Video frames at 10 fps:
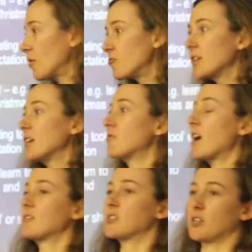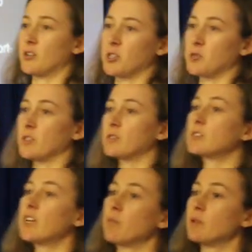ringing rounds at Christmas.
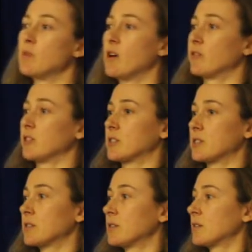Wouldn't that be marvellous?